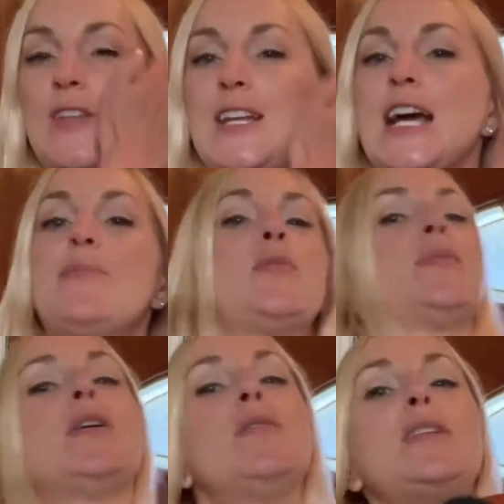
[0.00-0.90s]
now, but
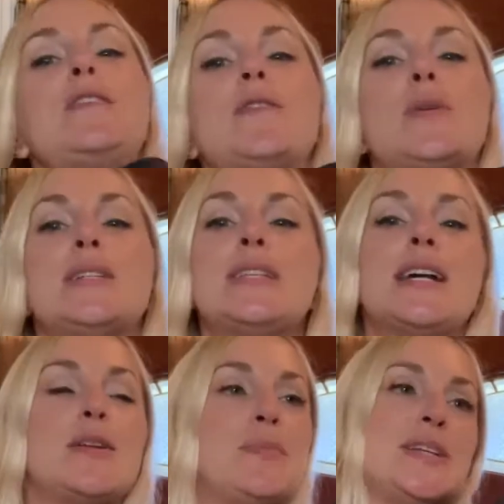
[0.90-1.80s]
we're only focusing
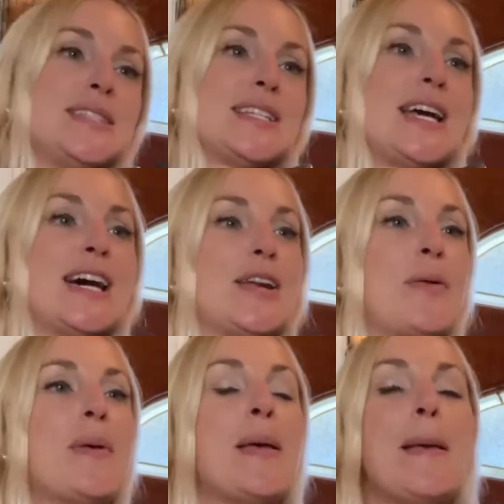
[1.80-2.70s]
on pizzicato.
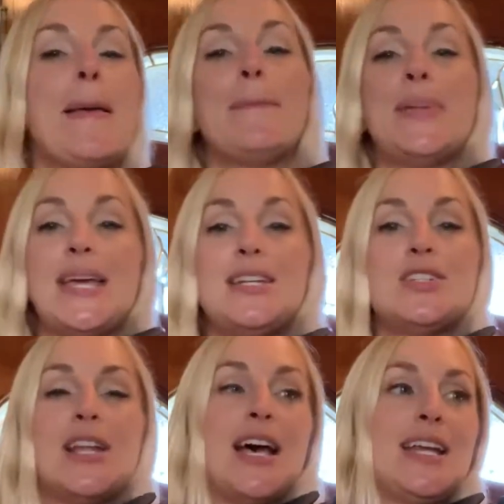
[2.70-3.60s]
Page
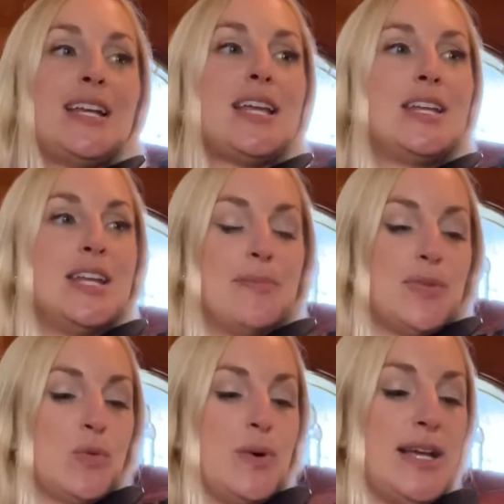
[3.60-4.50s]
9,
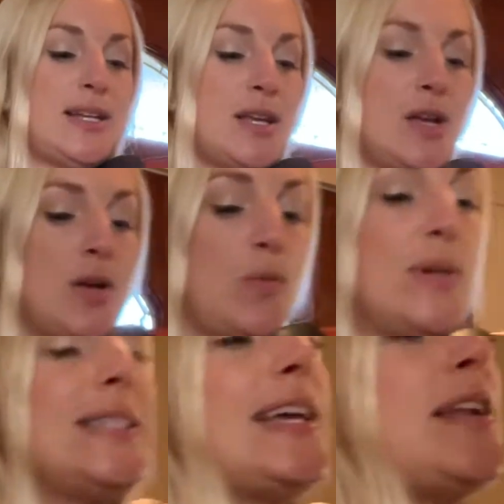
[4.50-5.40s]
number 1, we
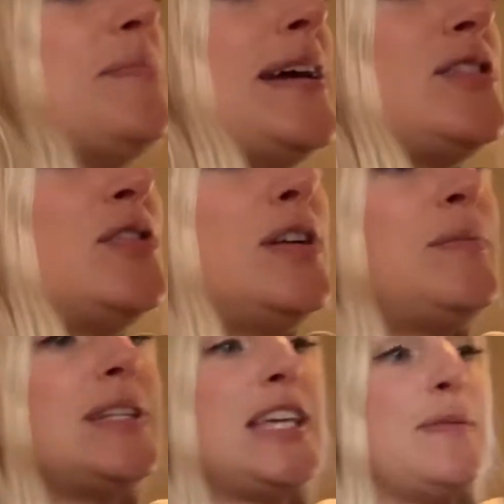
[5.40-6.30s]
set a metronome
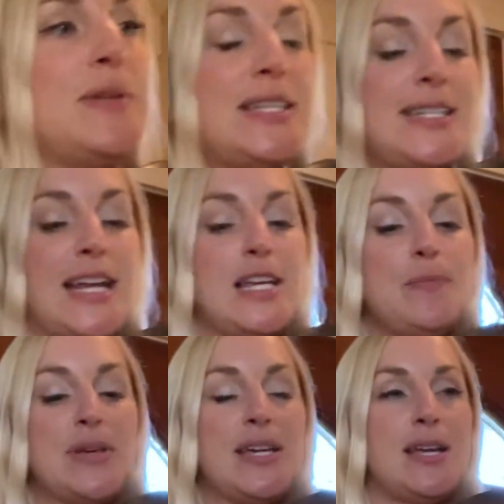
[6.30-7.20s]
to keep a steady
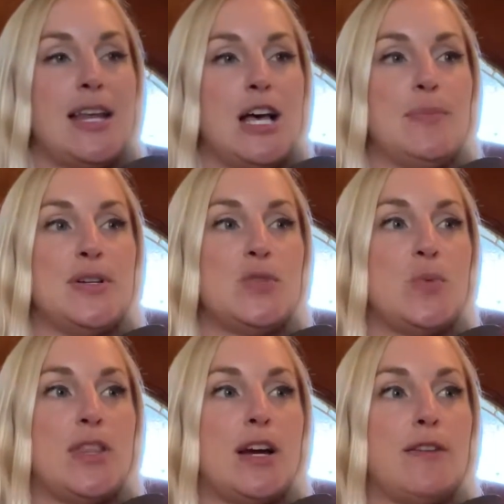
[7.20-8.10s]
beat and help us
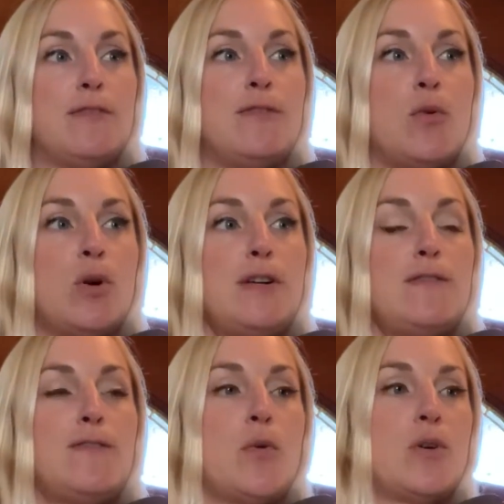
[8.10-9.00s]
with our
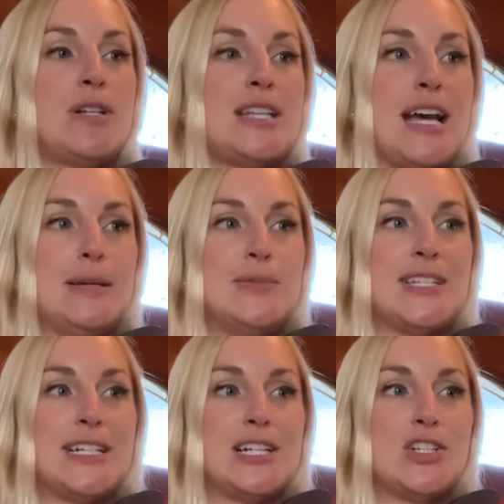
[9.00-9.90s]
4/4 time
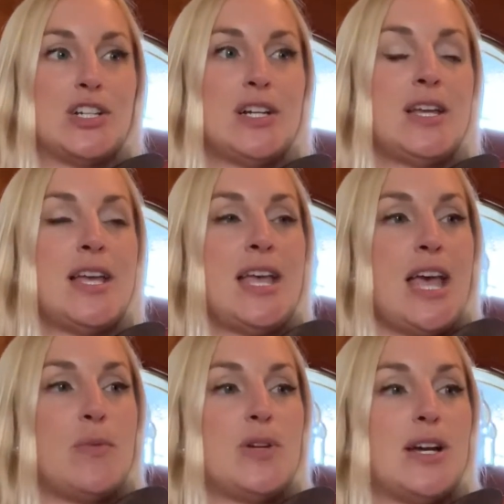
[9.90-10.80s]
signature.
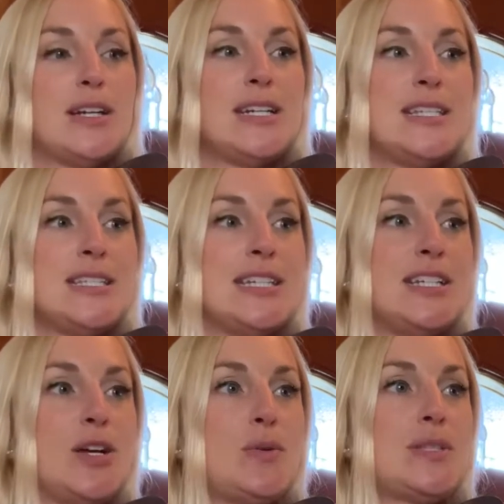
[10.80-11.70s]
And we are gonna see
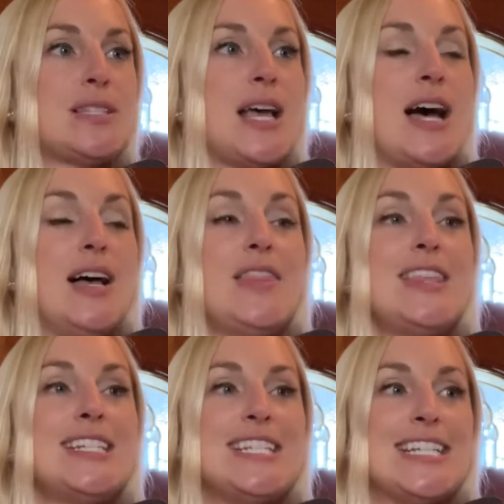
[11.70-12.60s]
notes on
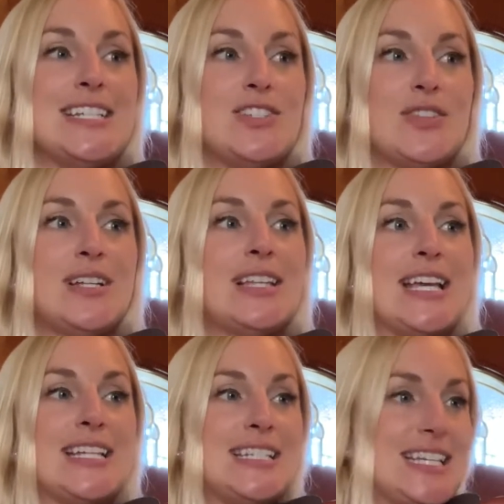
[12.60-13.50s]
the D string
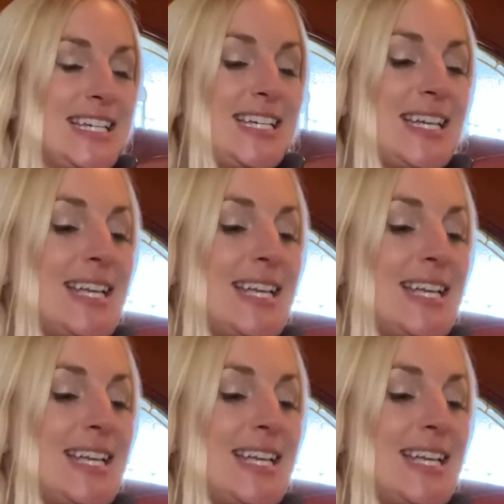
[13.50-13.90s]
like D,